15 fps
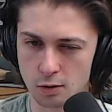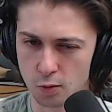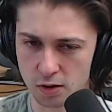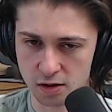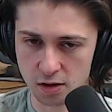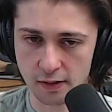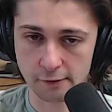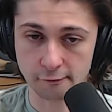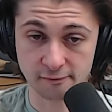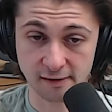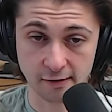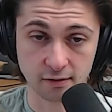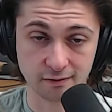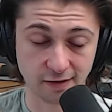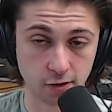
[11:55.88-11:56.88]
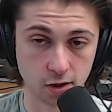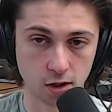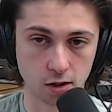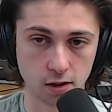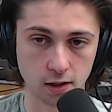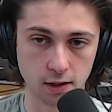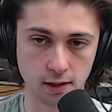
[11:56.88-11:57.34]
saw that very, very
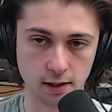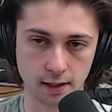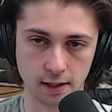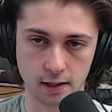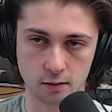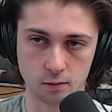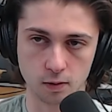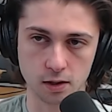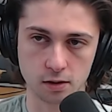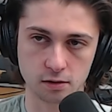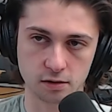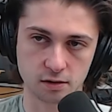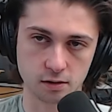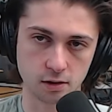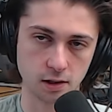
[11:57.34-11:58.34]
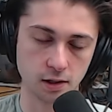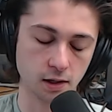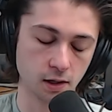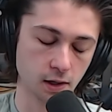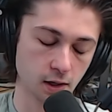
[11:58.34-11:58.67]
early. And we understood